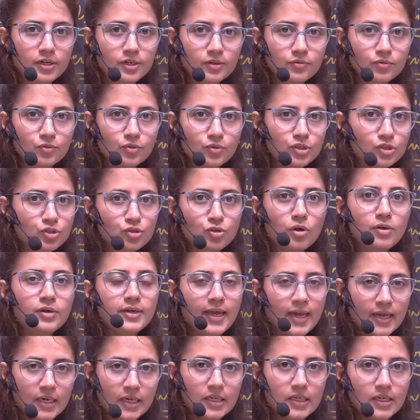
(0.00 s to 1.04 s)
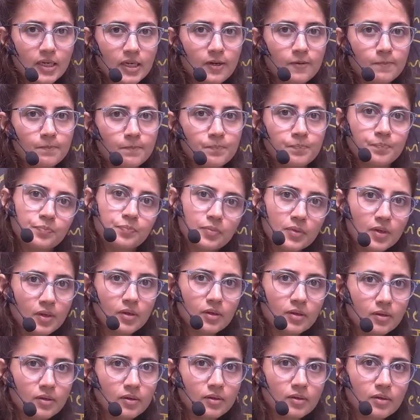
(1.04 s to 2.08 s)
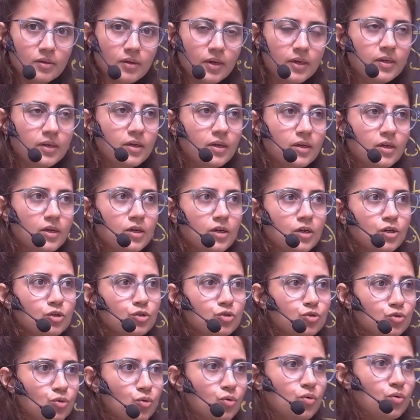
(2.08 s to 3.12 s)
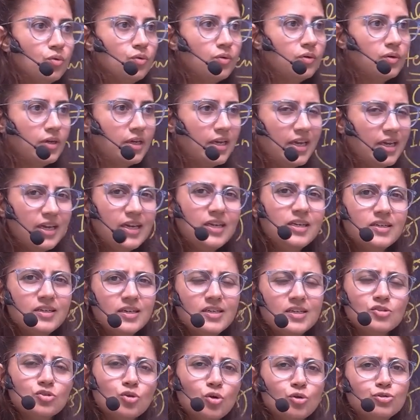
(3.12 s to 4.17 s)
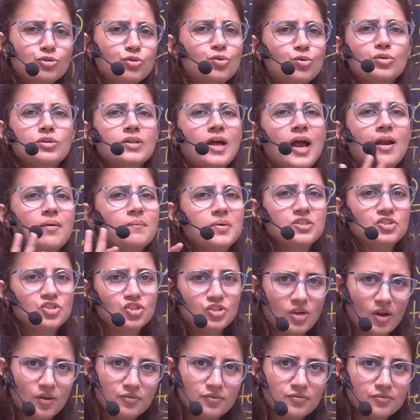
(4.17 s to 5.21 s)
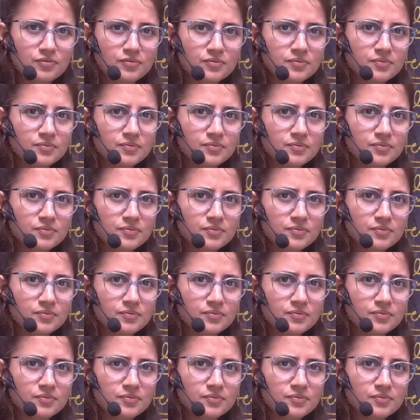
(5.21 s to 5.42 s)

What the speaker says: interview. It's not technical. Right? So it is also not that much tough.